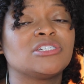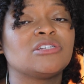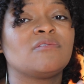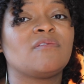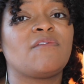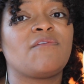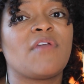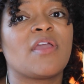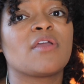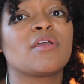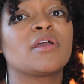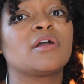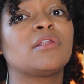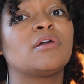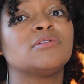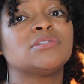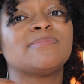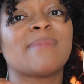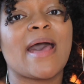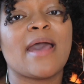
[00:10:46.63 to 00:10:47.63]
She was very
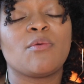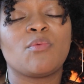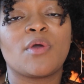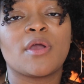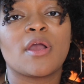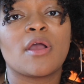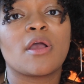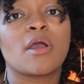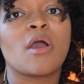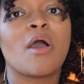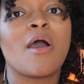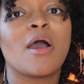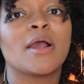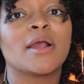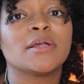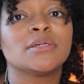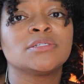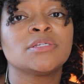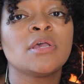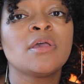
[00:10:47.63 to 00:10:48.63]
close by where her
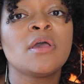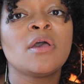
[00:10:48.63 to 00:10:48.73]
car